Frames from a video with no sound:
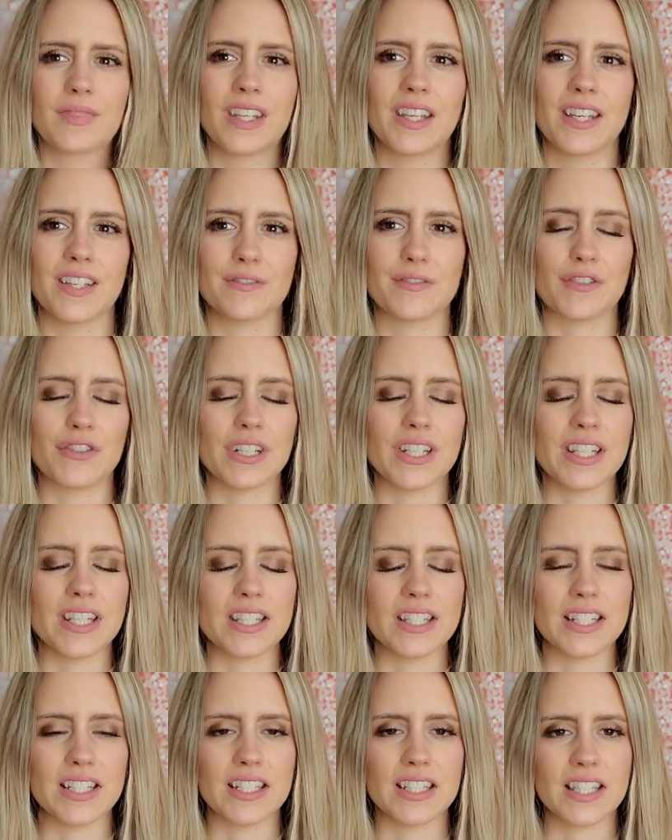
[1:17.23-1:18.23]
It's very
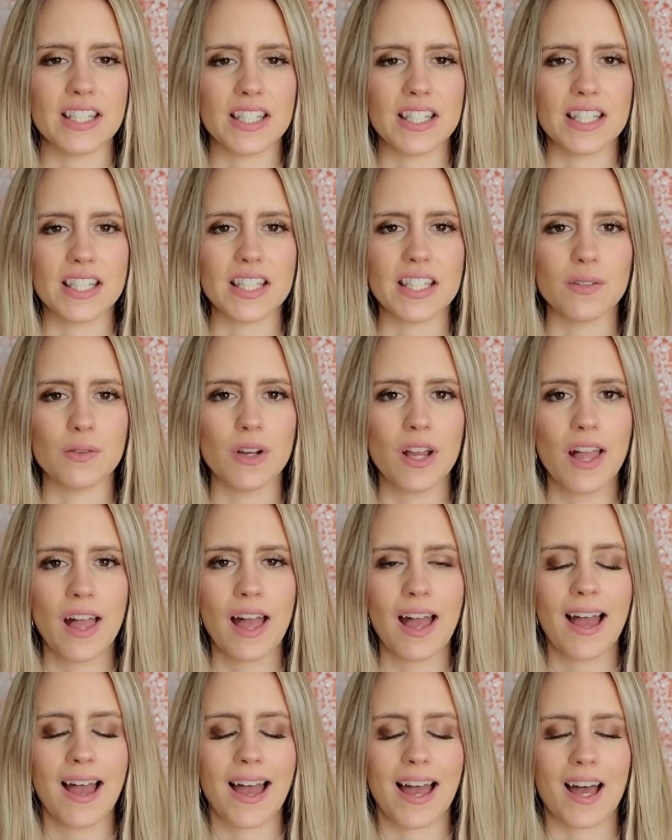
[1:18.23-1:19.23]
easy to see
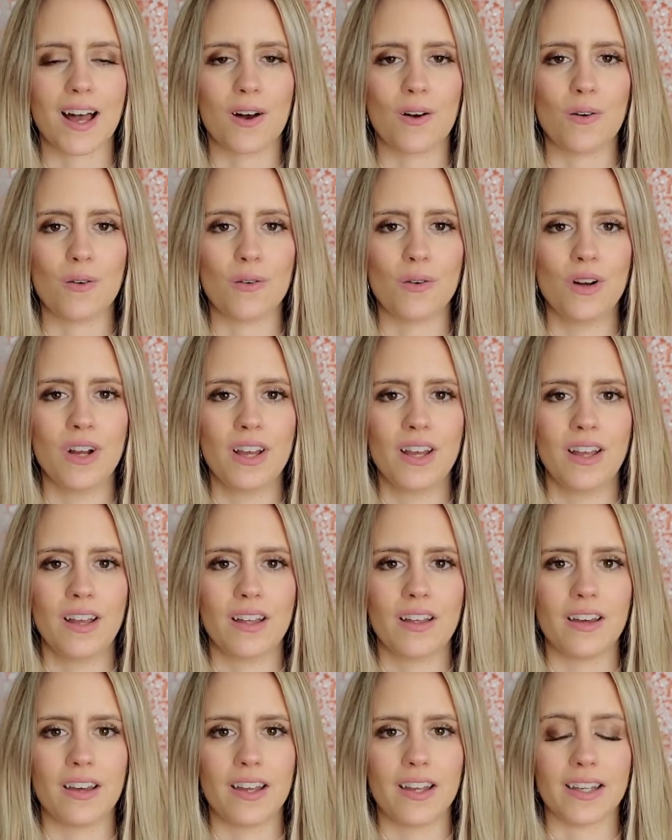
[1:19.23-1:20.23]
how
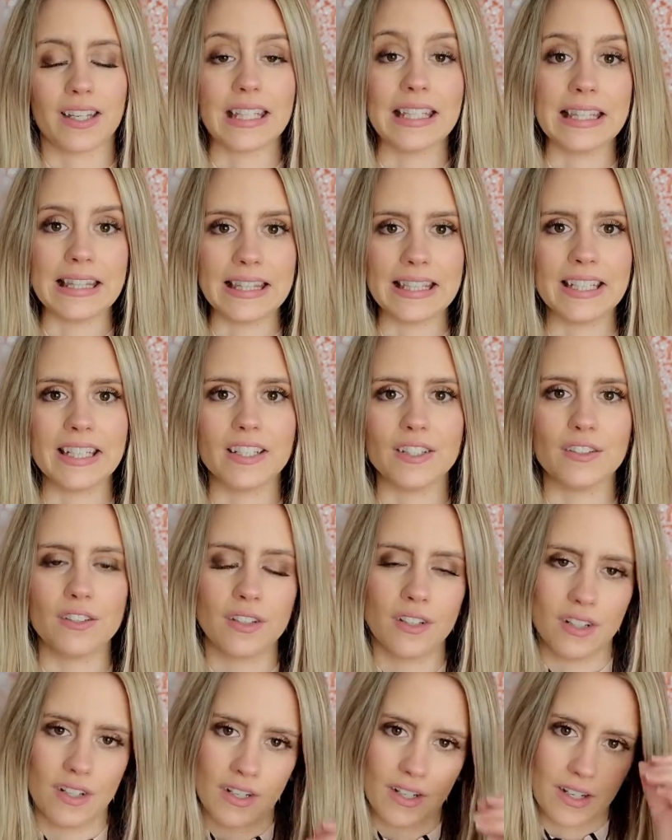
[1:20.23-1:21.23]
it can lead
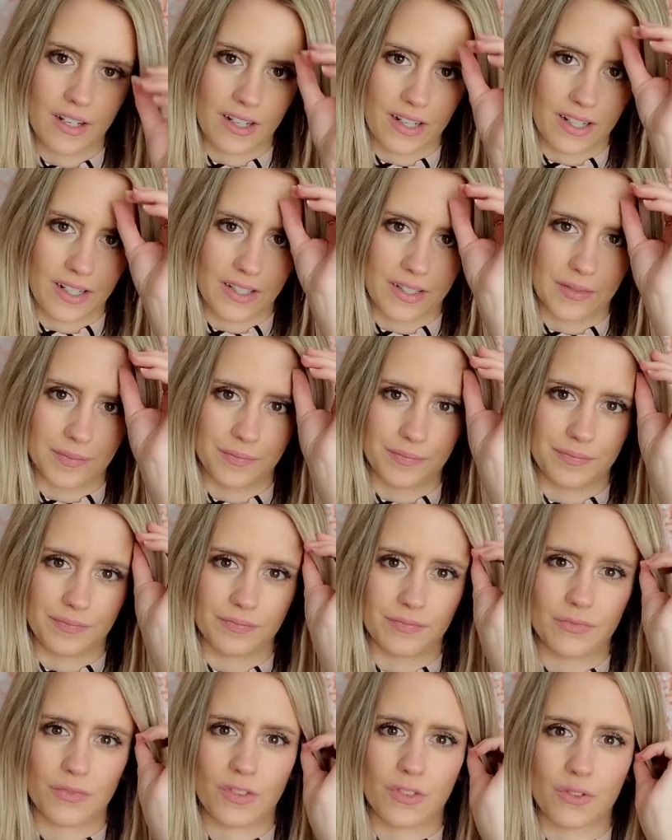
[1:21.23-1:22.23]

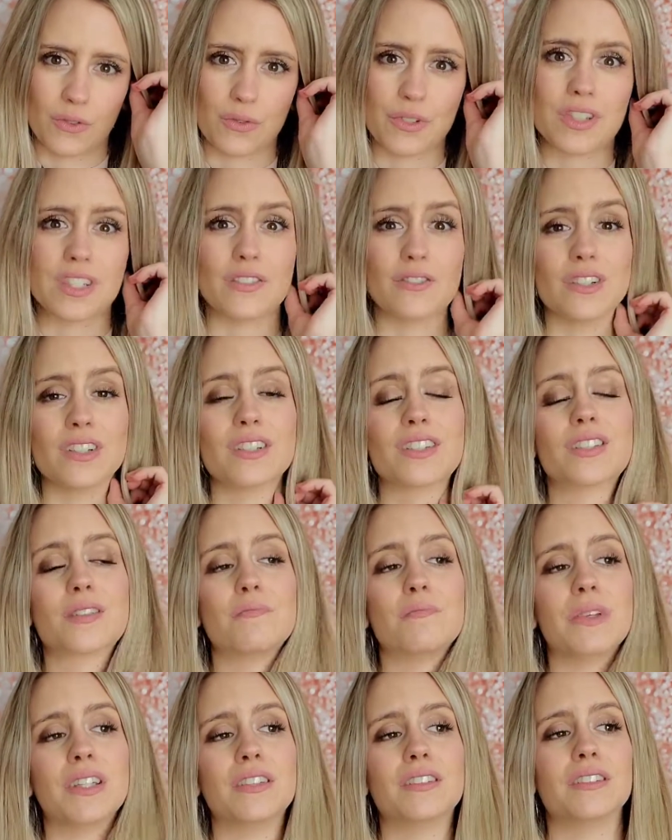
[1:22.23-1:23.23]
to serious
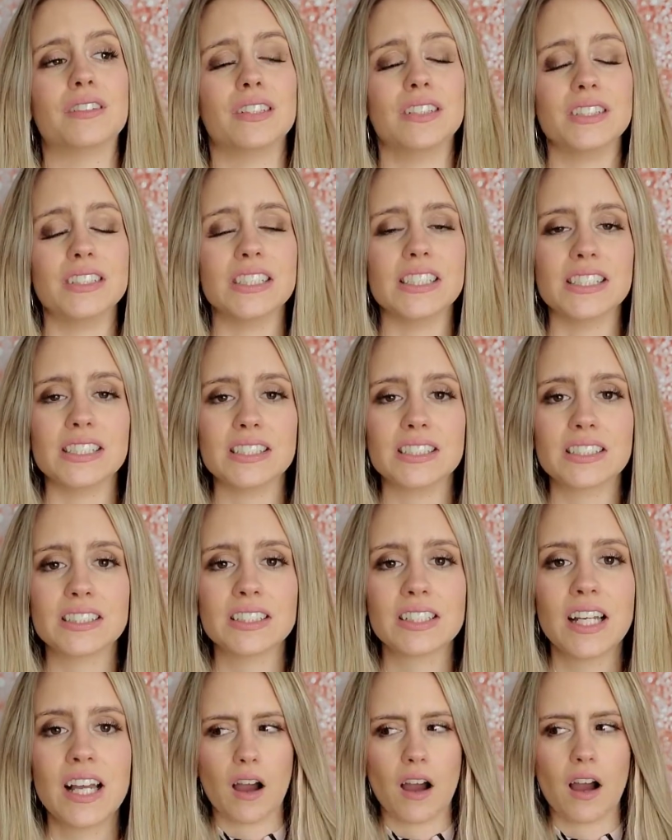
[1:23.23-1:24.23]
mental illness.
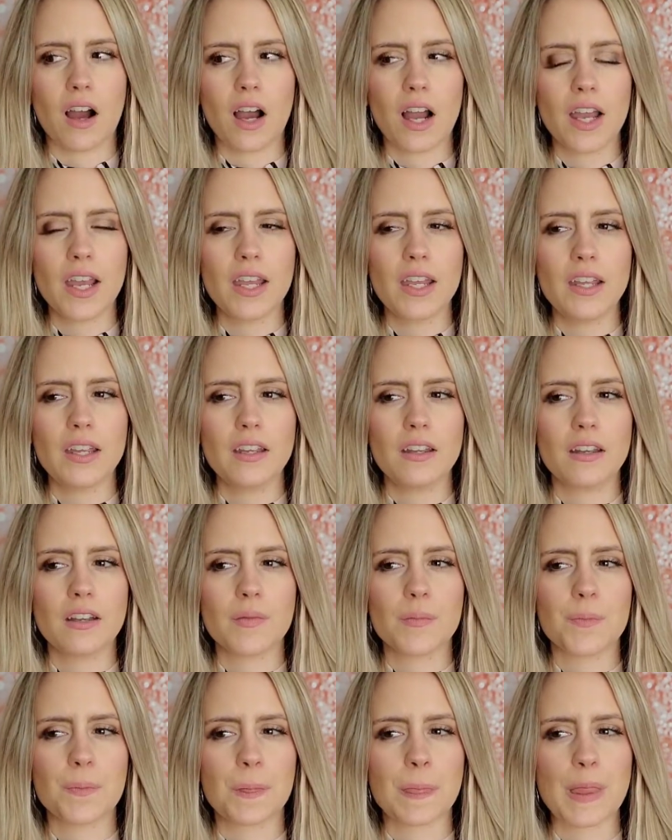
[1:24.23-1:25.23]
I
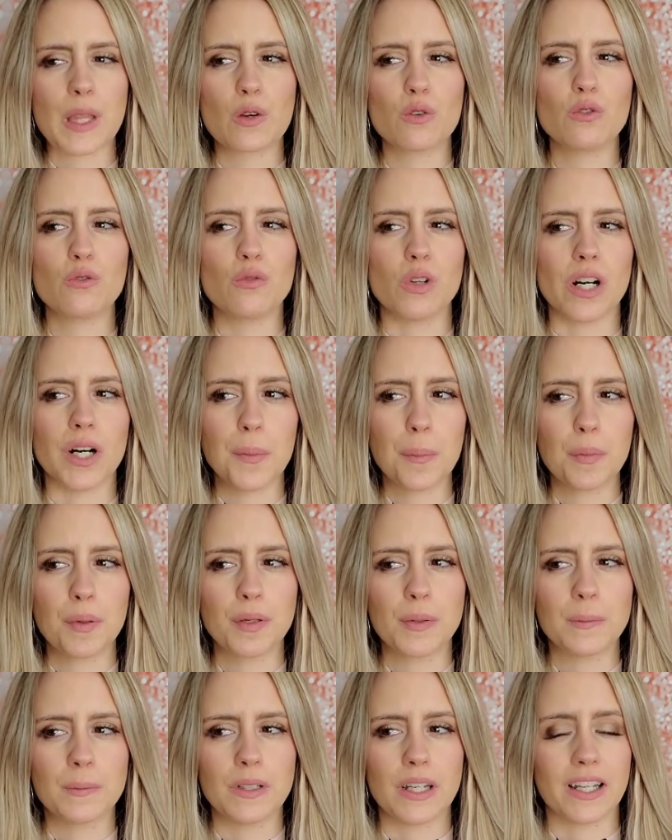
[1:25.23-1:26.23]
grew up,
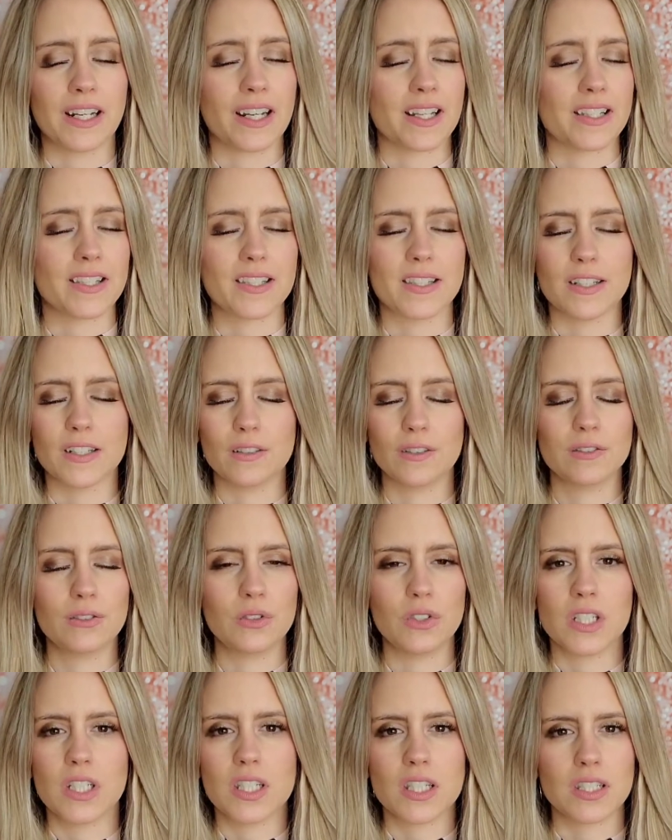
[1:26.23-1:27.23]
and I still to
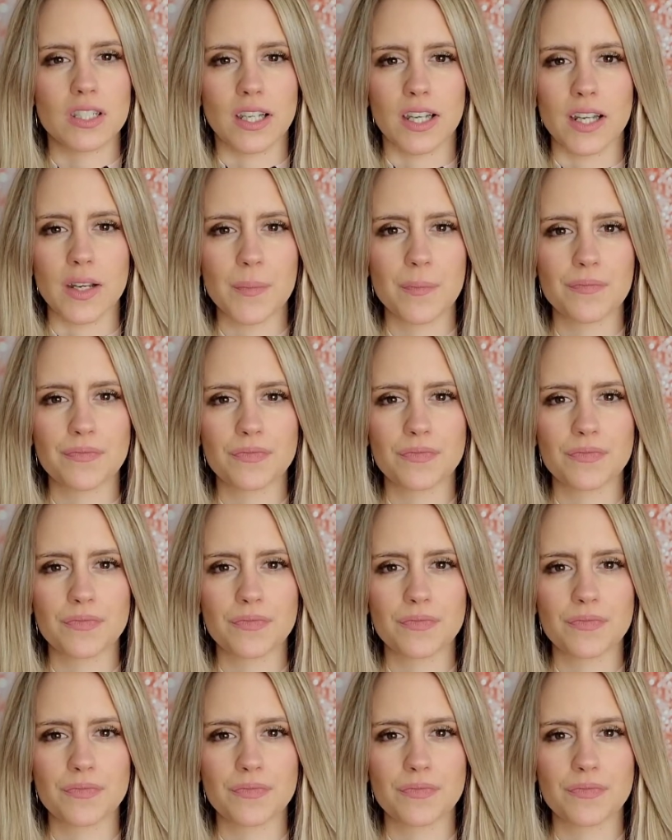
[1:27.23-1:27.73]
this day,